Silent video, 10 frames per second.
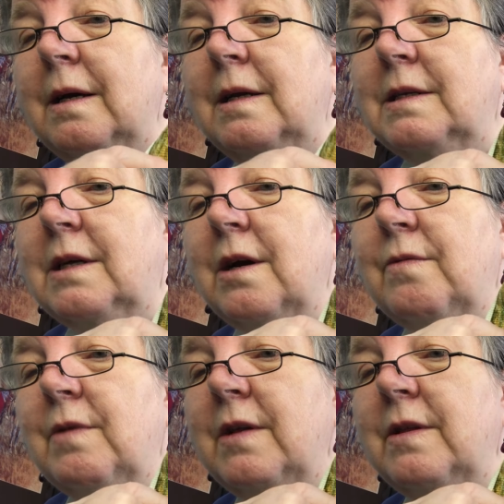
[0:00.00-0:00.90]
It's going
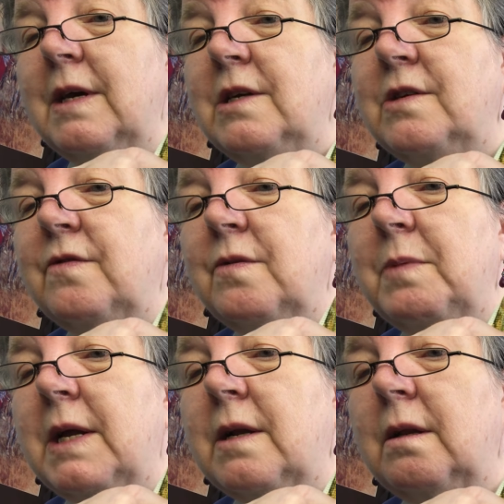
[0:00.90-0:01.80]
around the edge of the
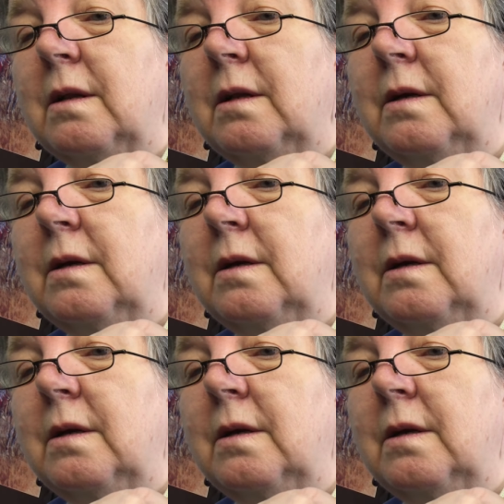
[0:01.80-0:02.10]
petal.